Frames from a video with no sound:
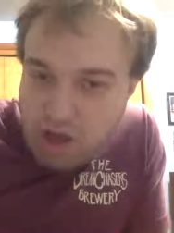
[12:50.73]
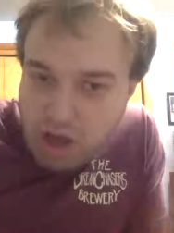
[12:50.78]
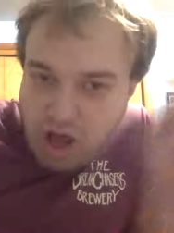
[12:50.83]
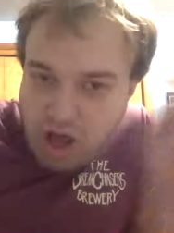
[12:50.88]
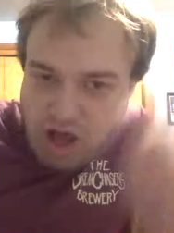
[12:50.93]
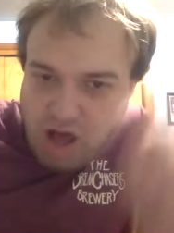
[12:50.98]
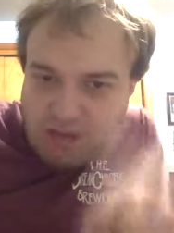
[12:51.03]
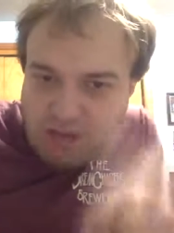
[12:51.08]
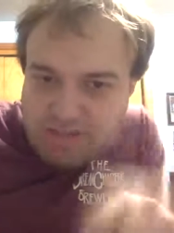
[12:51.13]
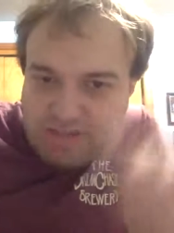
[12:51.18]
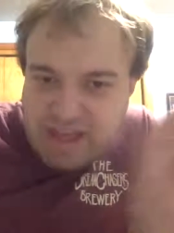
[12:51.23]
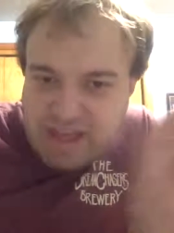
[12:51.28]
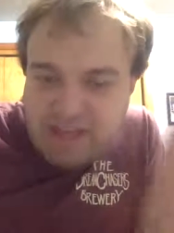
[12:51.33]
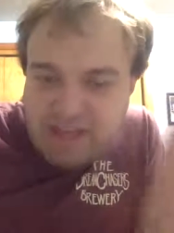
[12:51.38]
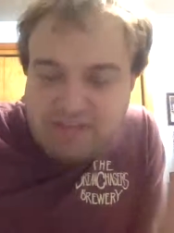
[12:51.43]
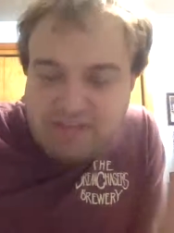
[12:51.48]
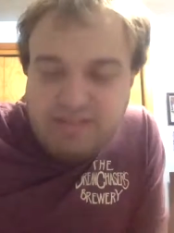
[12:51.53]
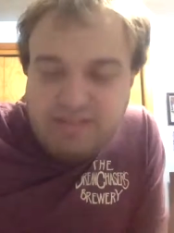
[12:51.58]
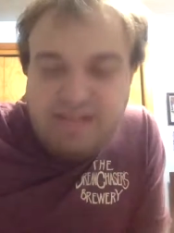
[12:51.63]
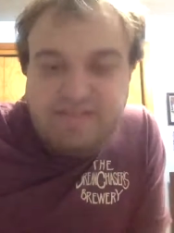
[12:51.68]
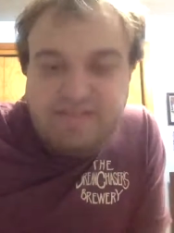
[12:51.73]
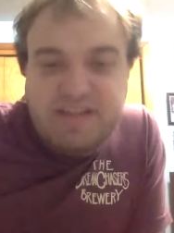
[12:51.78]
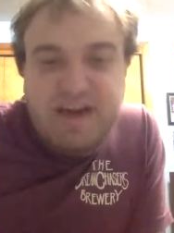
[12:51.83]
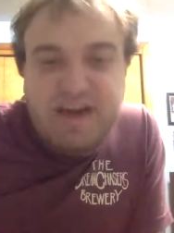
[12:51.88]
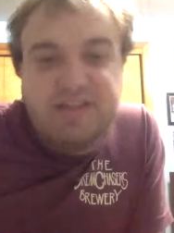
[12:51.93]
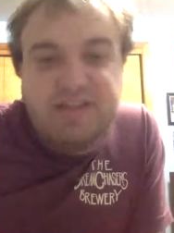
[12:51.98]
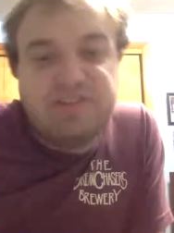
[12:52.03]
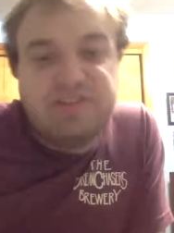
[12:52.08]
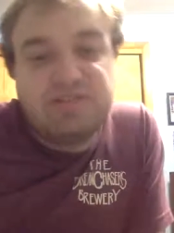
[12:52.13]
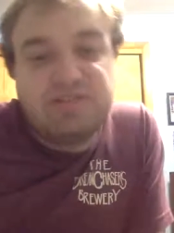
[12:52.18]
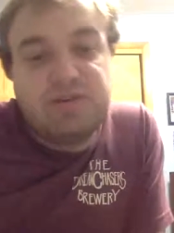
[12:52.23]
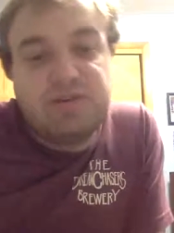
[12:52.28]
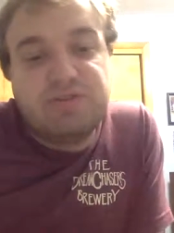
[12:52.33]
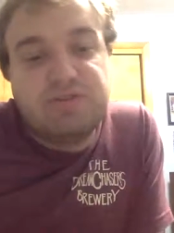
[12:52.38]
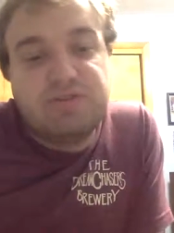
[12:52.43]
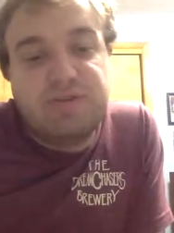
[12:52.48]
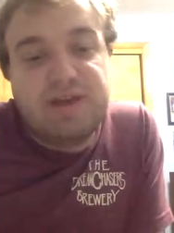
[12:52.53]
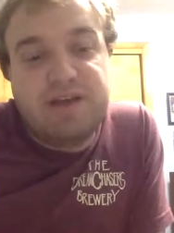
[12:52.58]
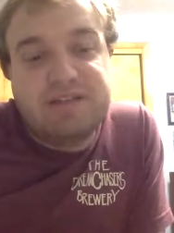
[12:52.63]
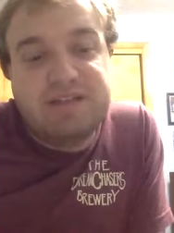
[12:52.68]
All left down, left down in the
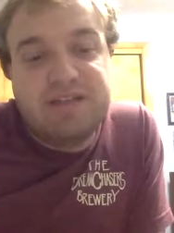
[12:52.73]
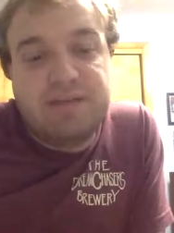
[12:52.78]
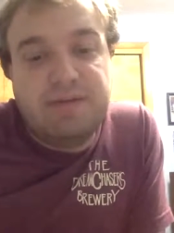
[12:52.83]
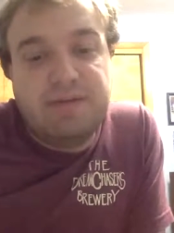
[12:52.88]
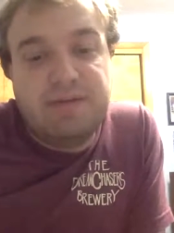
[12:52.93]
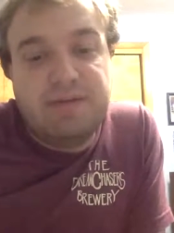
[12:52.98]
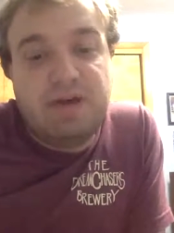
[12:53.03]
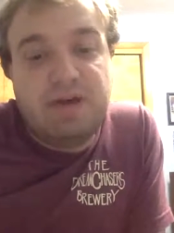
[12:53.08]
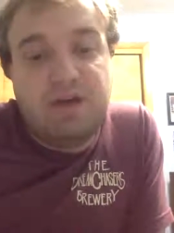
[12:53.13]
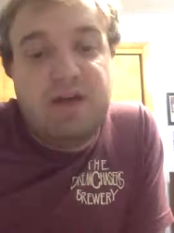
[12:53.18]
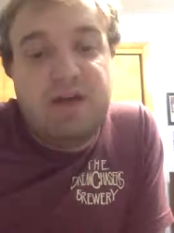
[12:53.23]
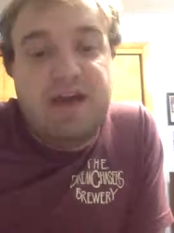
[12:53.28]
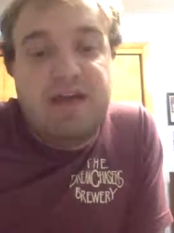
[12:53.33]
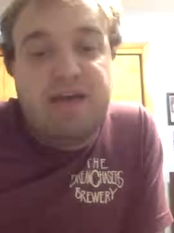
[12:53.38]
description box down below.